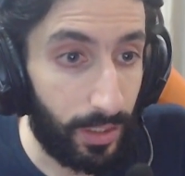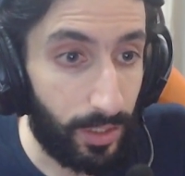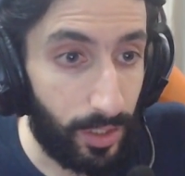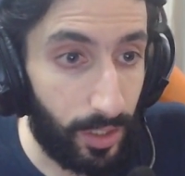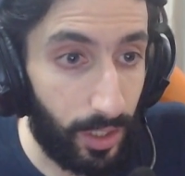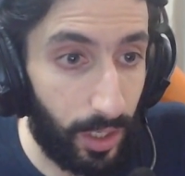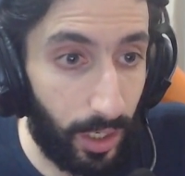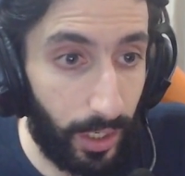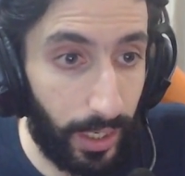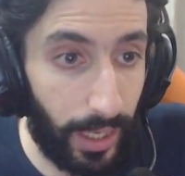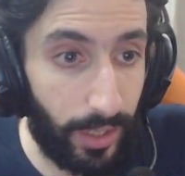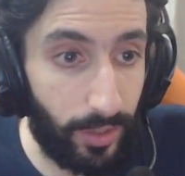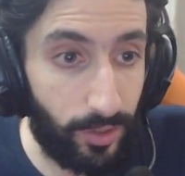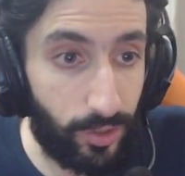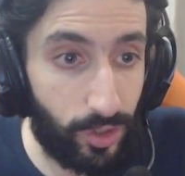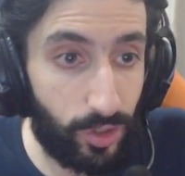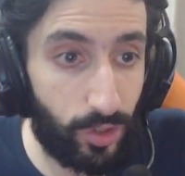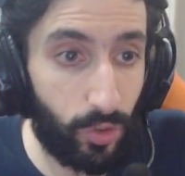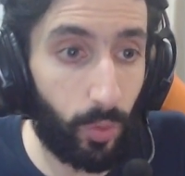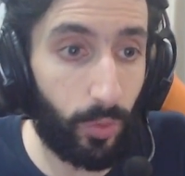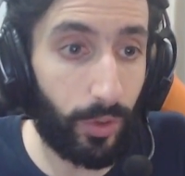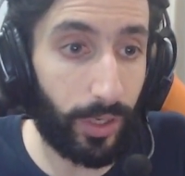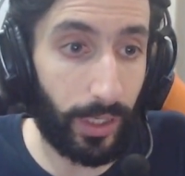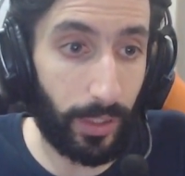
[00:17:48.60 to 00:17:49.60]
Okay,
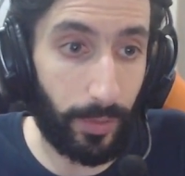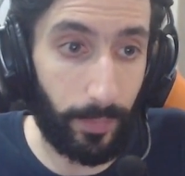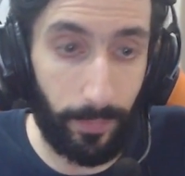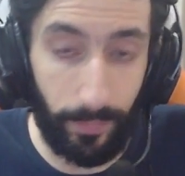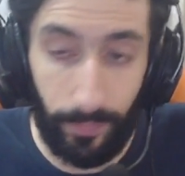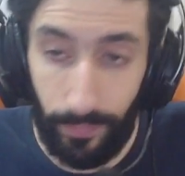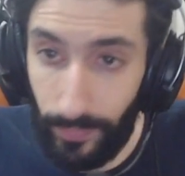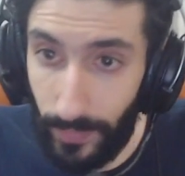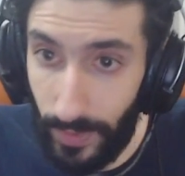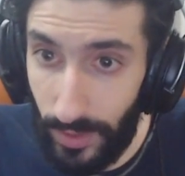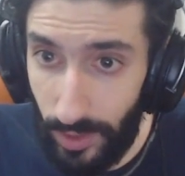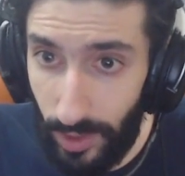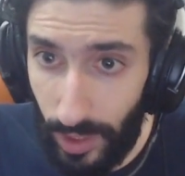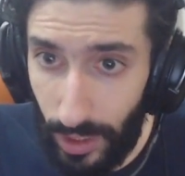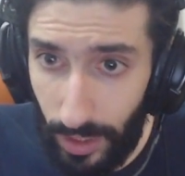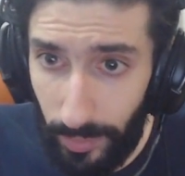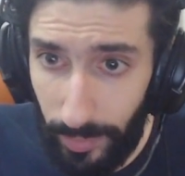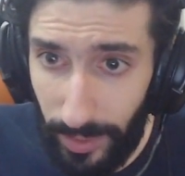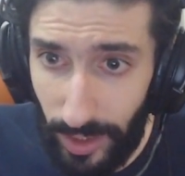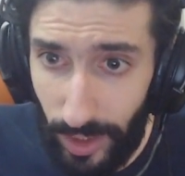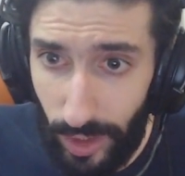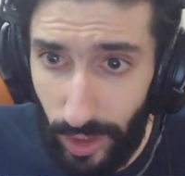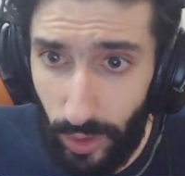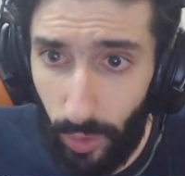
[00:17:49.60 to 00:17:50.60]
story. Let's talk
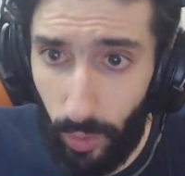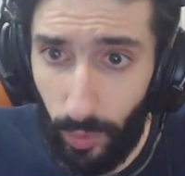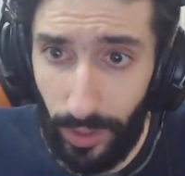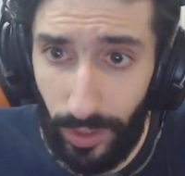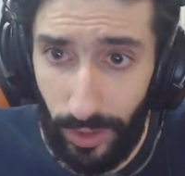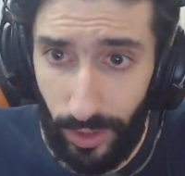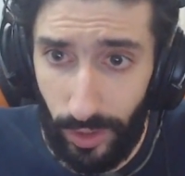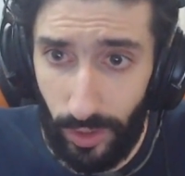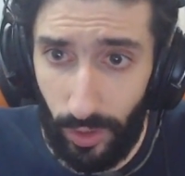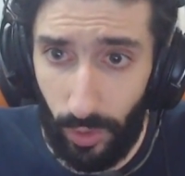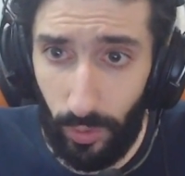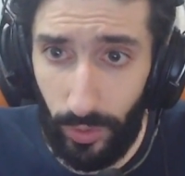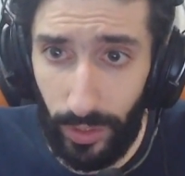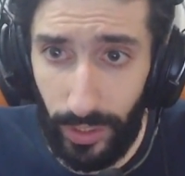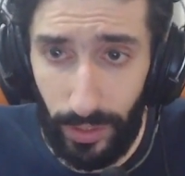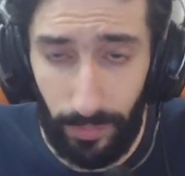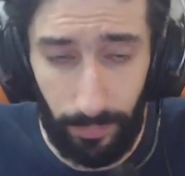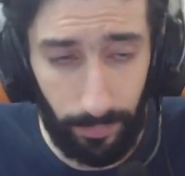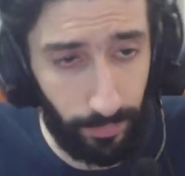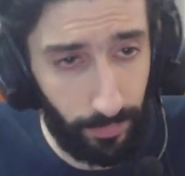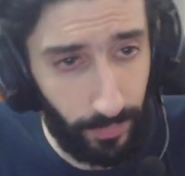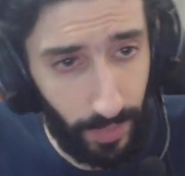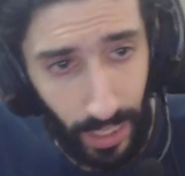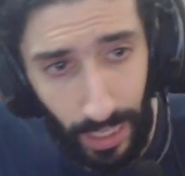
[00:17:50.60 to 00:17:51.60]
about story. Story
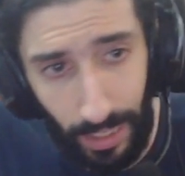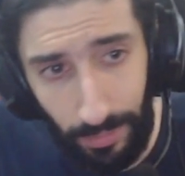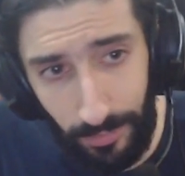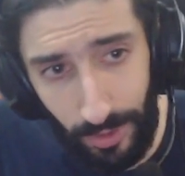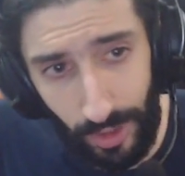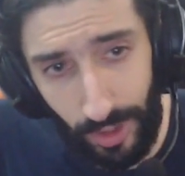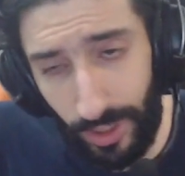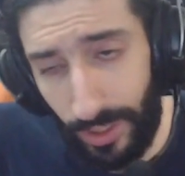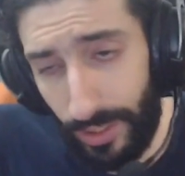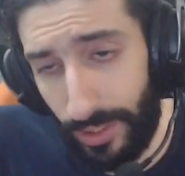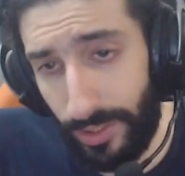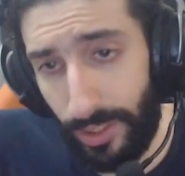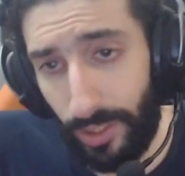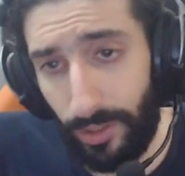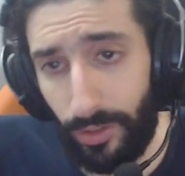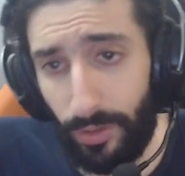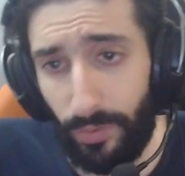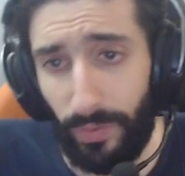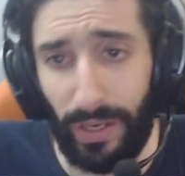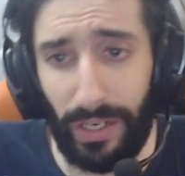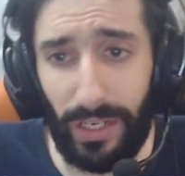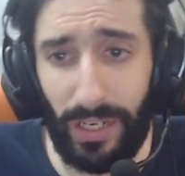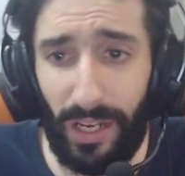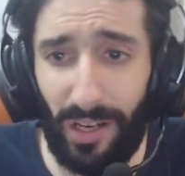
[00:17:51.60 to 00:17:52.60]
I'm just going to tell you
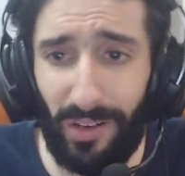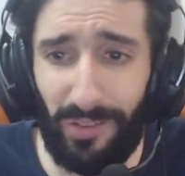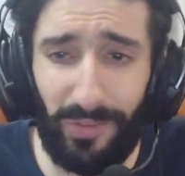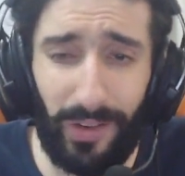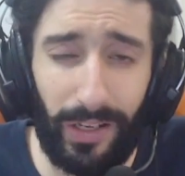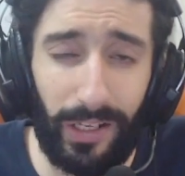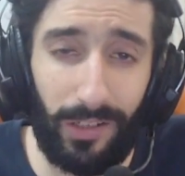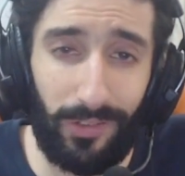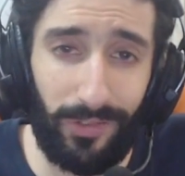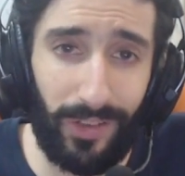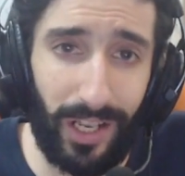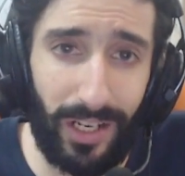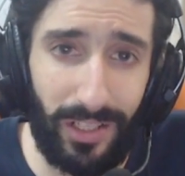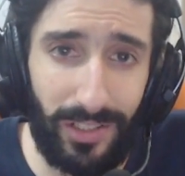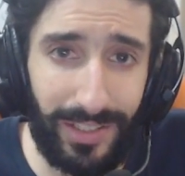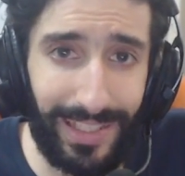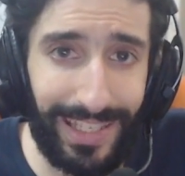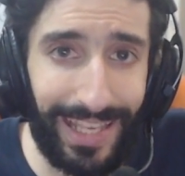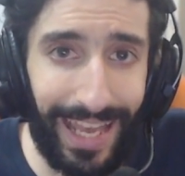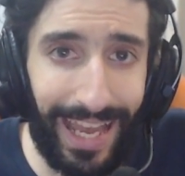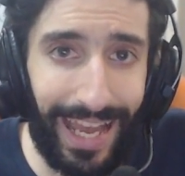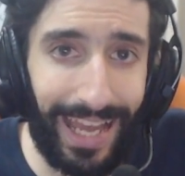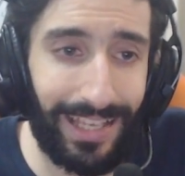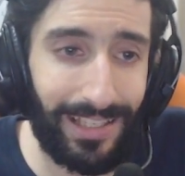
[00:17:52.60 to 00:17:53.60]
right now, Final
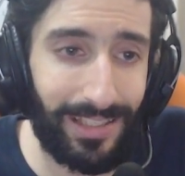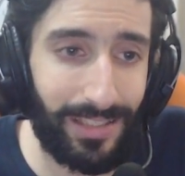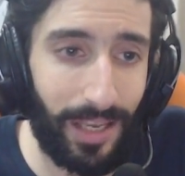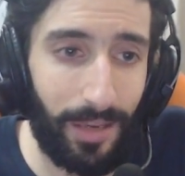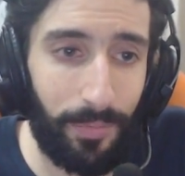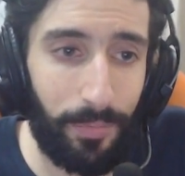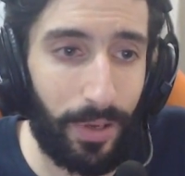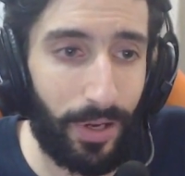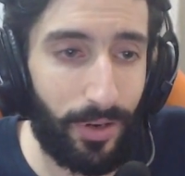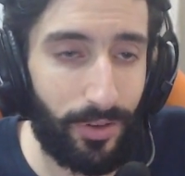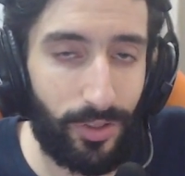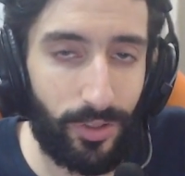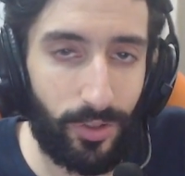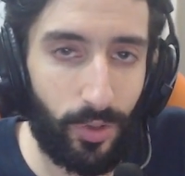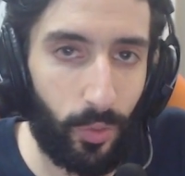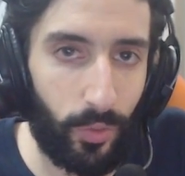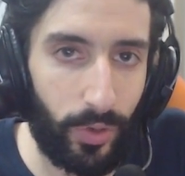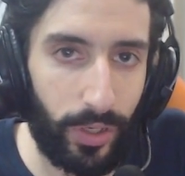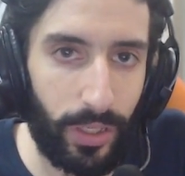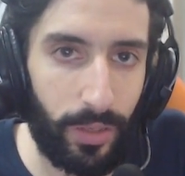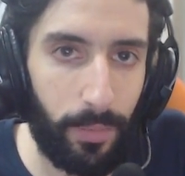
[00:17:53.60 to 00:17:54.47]
Fantasy has a better story